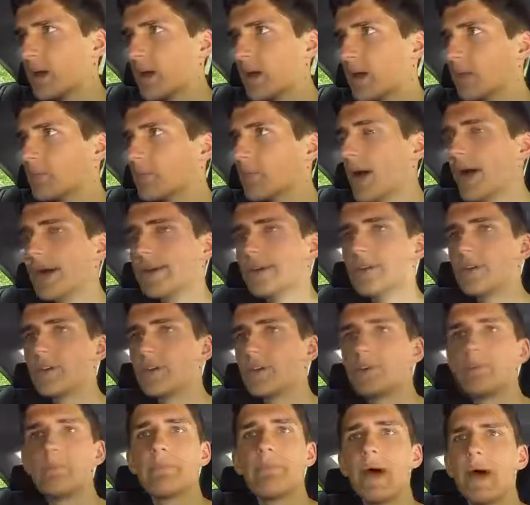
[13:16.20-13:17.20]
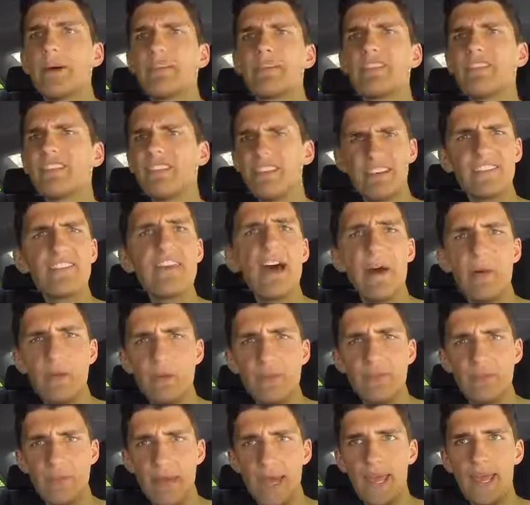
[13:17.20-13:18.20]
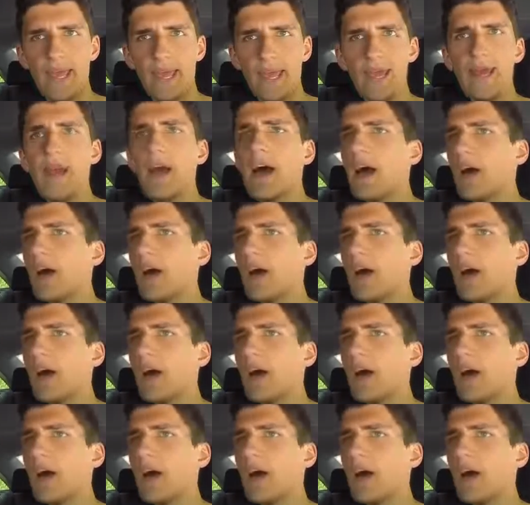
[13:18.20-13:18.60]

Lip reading: don't know, about 6 hours making